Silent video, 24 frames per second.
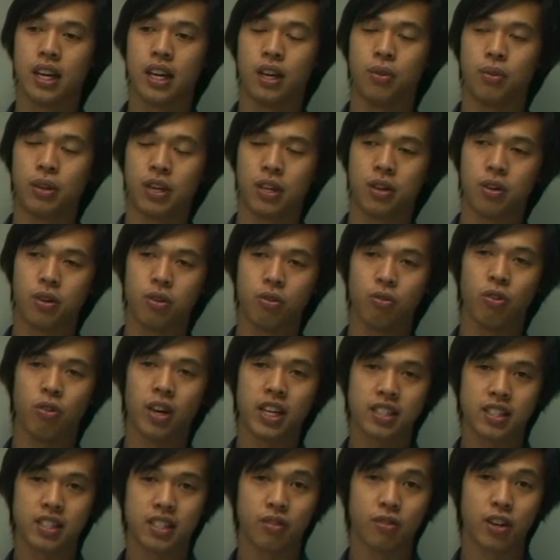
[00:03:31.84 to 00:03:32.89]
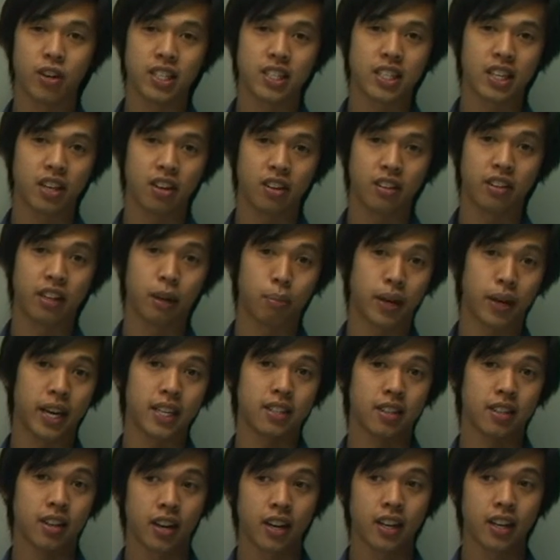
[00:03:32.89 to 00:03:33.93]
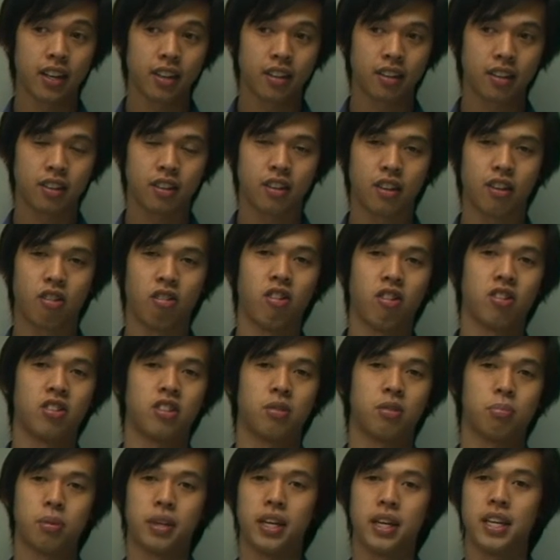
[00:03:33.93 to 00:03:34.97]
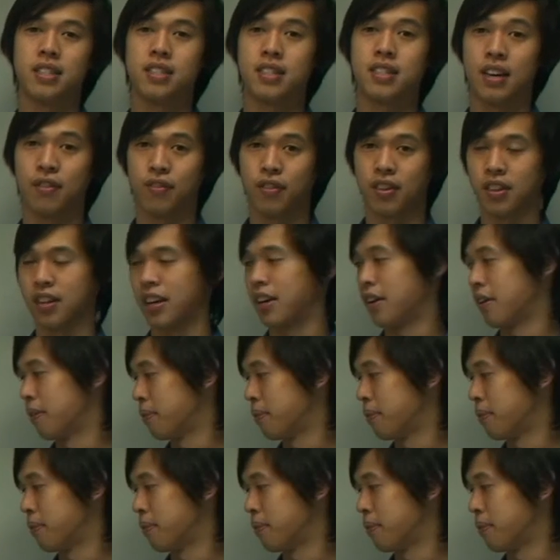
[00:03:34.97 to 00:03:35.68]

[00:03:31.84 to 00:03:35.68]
We call rusting only applies to iron, corrosion applies to everything.